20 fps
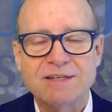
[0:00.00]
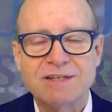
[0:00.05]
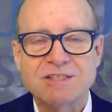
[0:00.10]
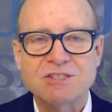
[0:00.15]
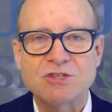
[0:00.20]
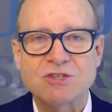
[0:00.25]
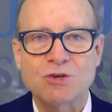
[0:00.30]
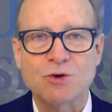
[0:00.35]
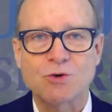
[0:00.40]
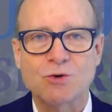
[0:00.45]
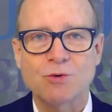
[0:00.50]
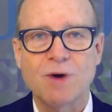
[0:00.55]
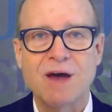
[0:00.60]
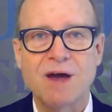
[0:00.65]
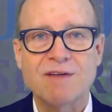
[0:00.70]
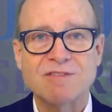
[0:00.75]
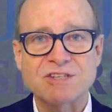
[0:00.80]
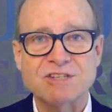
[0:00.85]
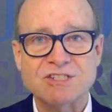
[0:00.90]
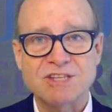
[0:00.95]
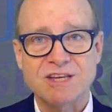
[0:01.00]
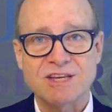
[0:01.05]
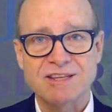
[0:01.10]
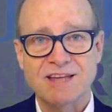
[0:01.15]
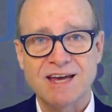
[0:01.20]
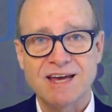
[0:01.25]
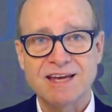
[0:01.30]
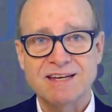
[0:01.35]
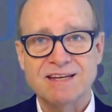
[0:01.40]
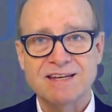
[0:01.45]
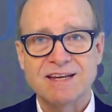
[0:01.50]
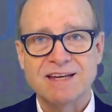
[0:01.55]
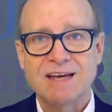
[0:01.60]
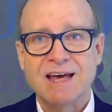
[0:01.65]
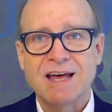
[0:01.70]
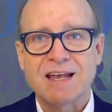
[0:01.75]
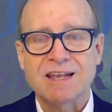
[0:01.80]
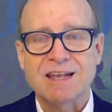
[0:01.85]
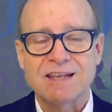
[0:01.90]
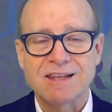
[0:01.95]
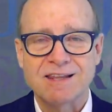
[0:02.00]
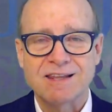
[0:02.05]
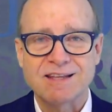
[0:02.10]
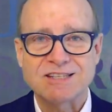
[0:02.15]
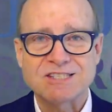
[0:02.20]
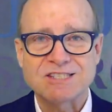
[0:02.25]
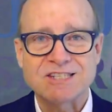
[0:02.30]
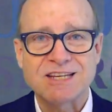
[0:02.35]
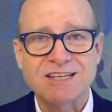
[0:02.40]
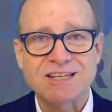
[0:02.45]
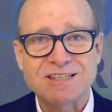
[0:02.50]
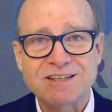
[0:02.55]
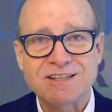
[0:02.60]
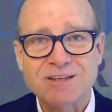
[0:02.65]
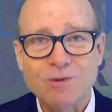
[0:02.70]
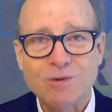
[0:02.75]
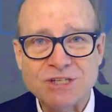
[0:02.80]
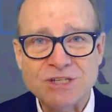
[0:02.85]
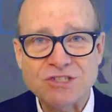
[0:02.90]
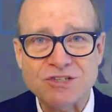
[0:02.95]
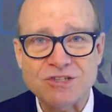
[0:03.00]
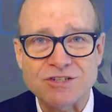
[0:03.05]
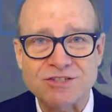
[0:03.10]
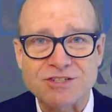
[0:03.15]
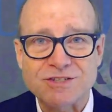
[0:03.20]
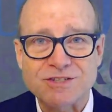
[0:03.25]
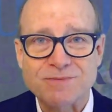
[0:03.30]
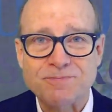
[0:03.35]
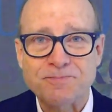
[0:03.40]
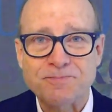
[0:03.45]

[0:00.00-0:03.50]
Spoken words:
So having said that, let's get to the questions.